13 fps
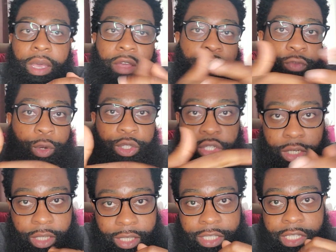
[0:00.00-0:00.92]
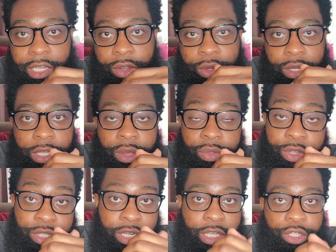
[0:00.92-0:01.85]
Unfortunately, in Sierra Leone,
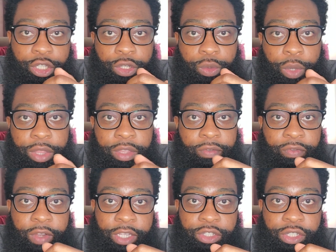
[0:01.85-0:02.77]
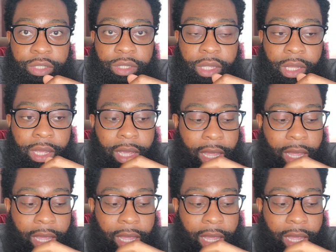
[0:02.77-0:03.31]
there's an issue with inflation,